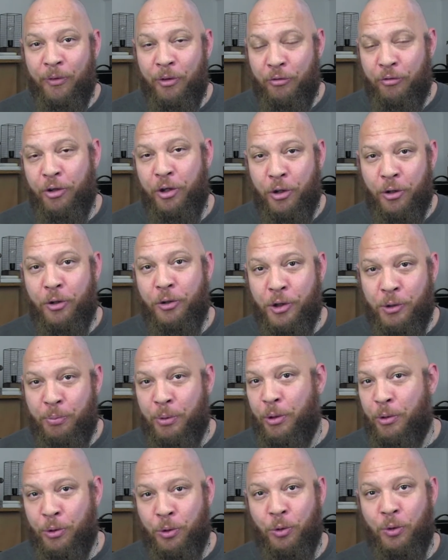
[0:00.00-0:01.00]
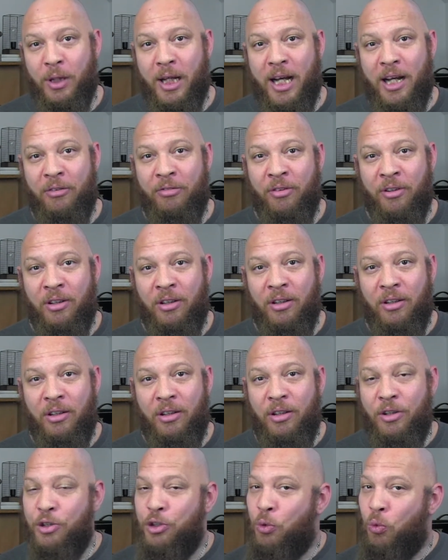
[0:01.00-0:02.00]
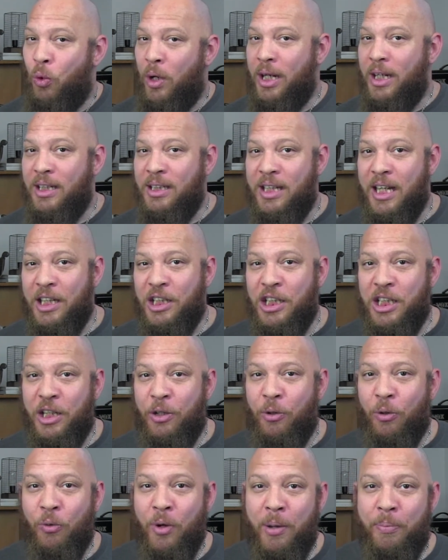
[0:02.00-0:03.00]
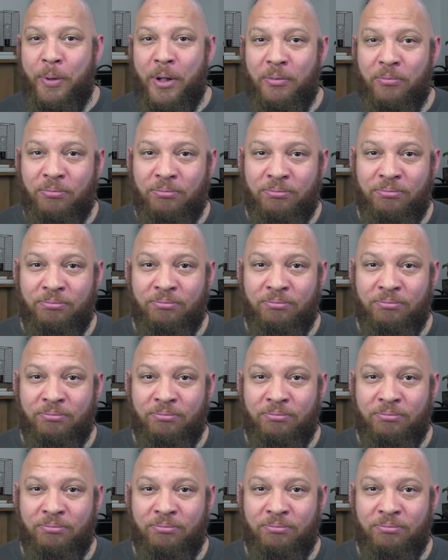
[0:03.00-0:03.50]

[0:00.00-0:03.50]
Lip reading: for your spiritual life. So what is that secret weapon?